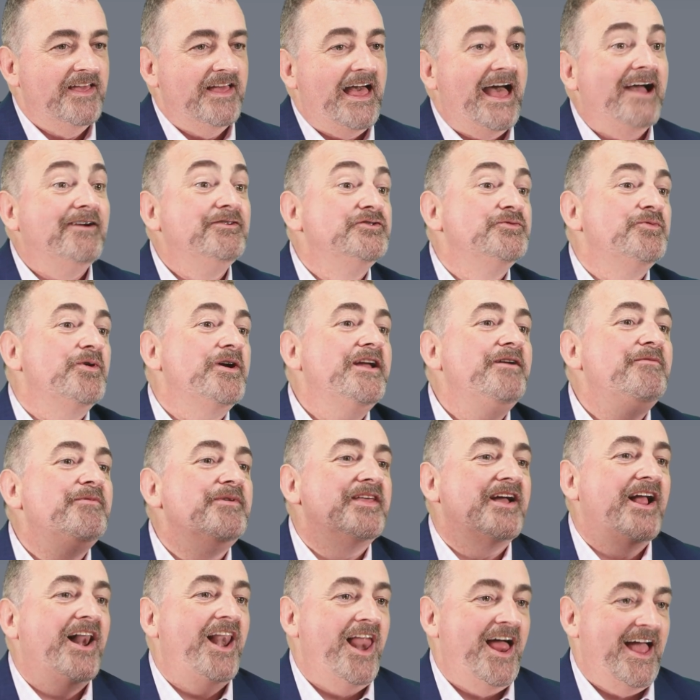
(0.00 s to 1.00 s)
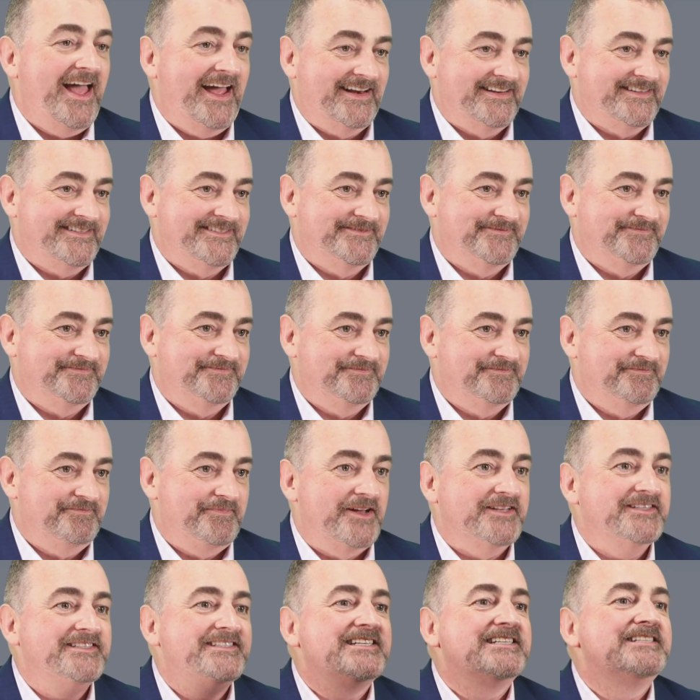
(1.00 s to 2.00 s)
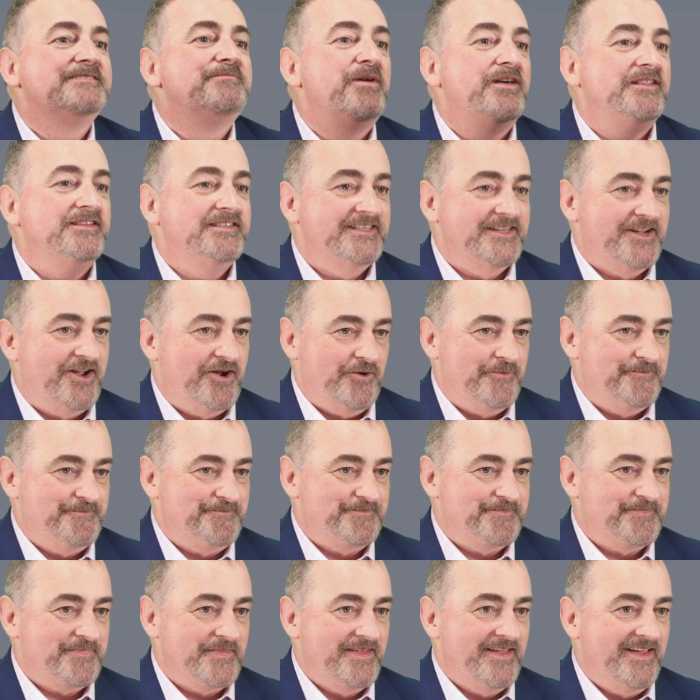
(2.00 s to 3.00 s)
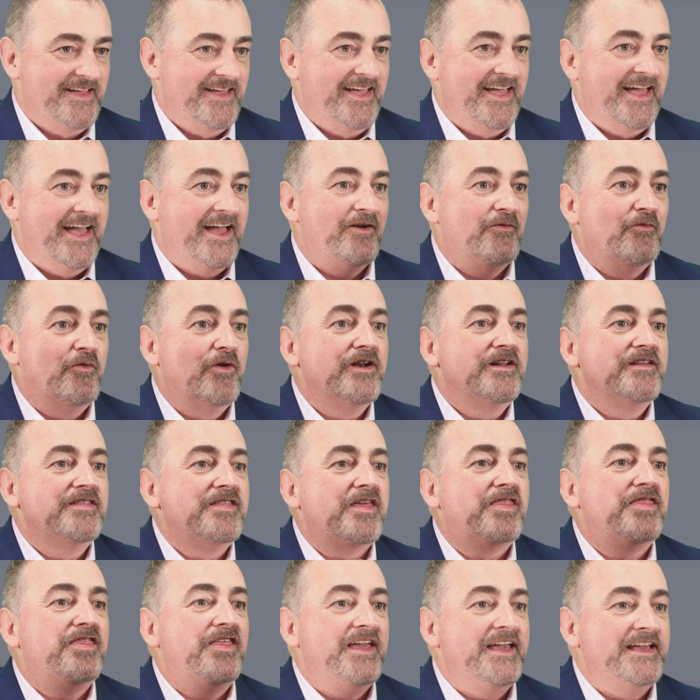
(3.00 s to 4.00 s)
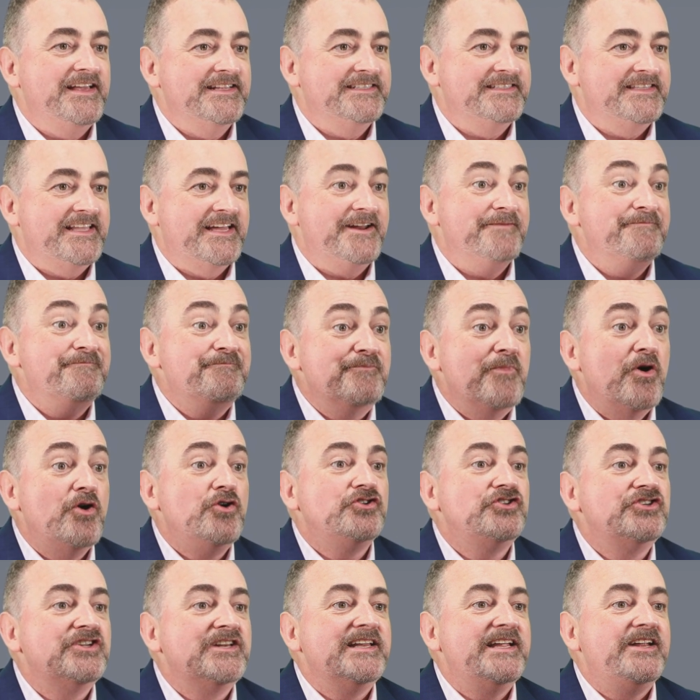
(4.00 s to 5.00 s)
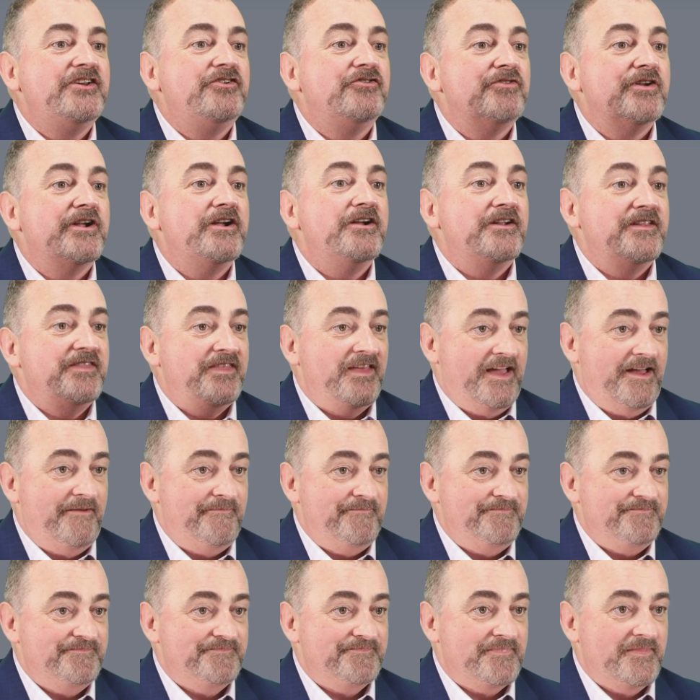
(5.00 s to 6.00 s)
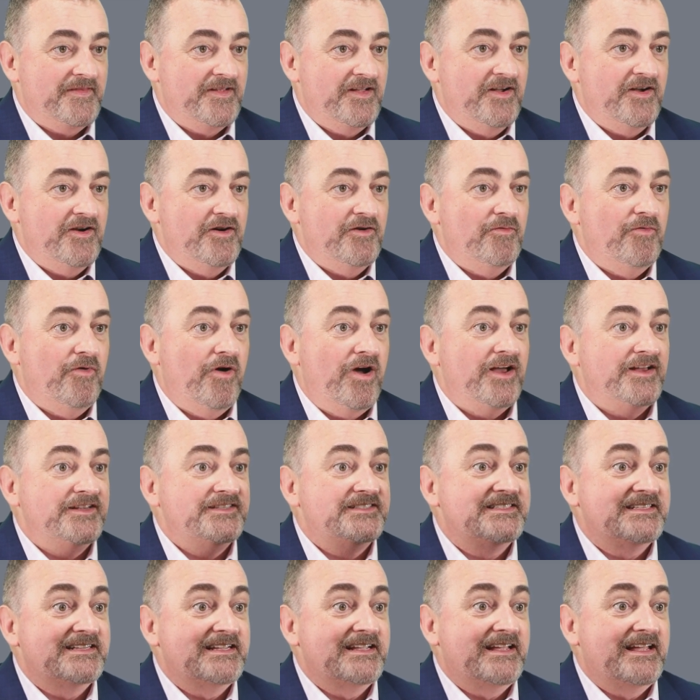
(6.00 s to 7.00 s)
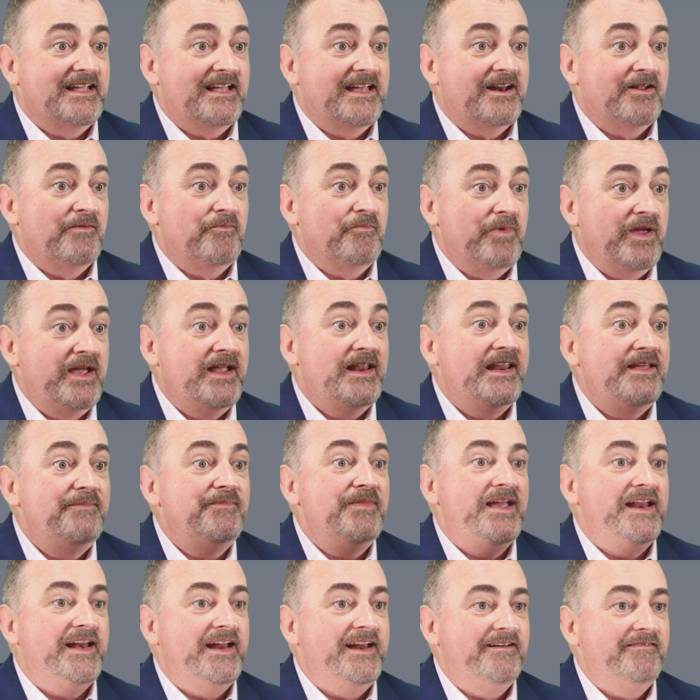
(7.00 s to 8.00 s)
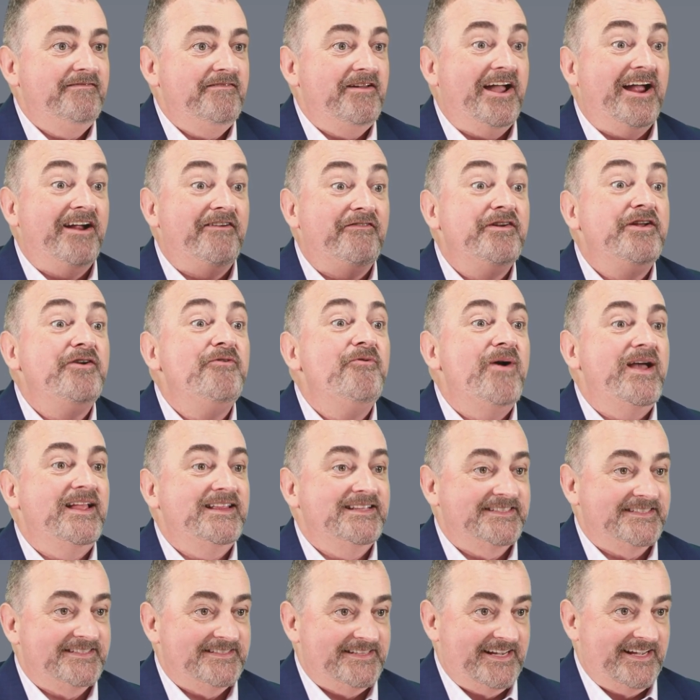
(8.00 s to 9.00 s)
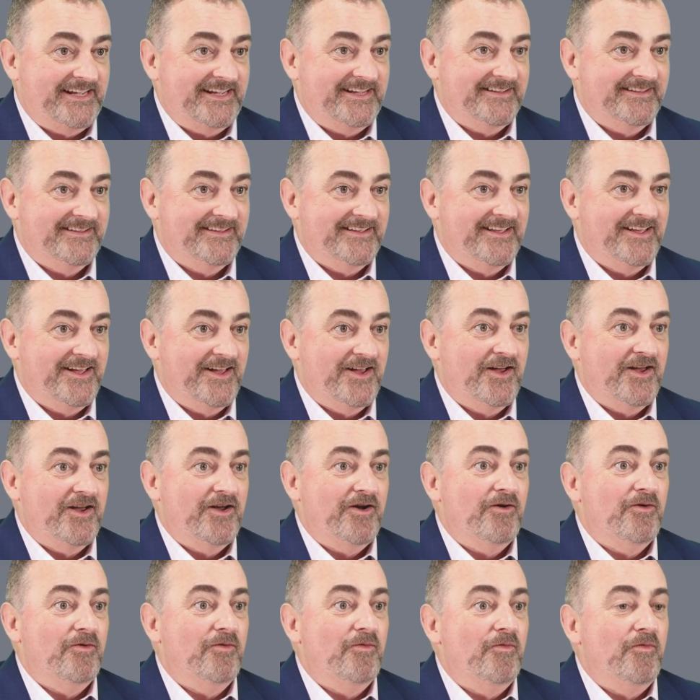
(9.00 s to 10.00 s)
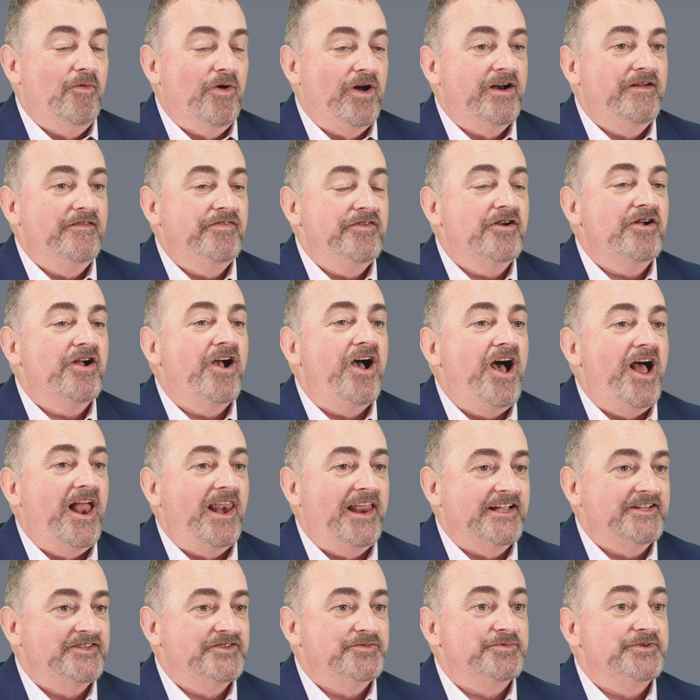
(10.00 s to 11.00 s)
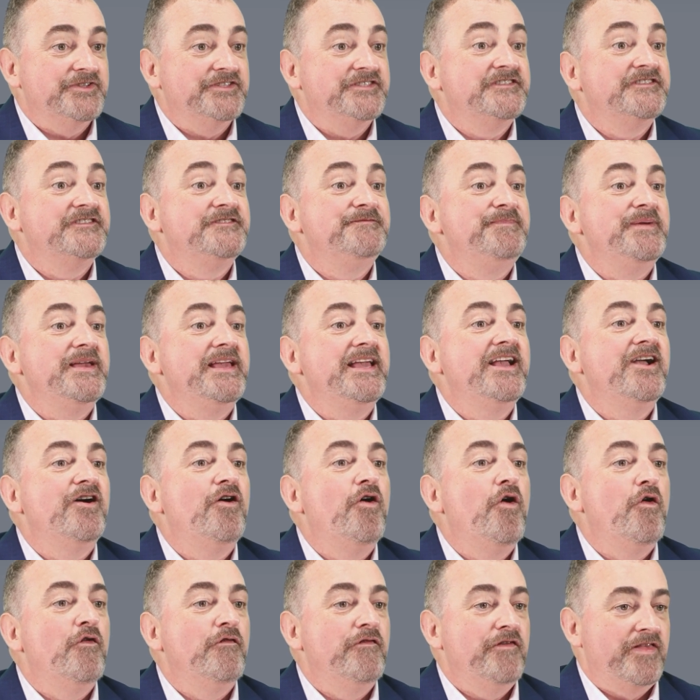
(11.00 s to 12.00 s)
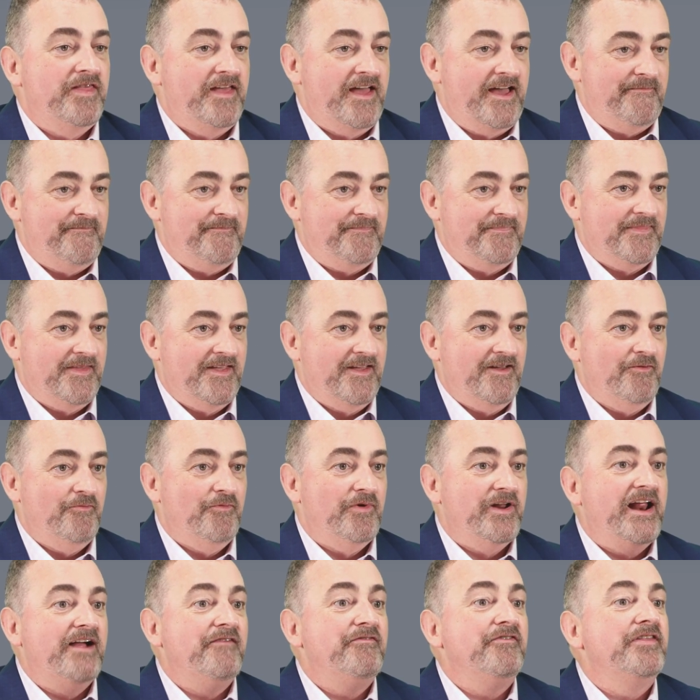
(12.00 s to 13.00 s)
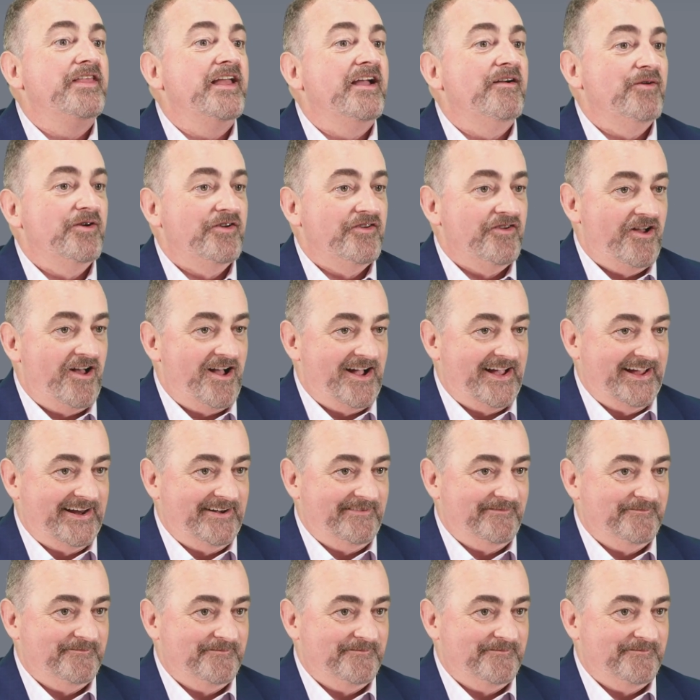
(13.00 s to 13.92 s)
I was working with a client about 6 months ago, and one of the things that emotionally triggered them was at a weekly meeting every Wednesday, one of their colleagues would speak over them whenever they were talking.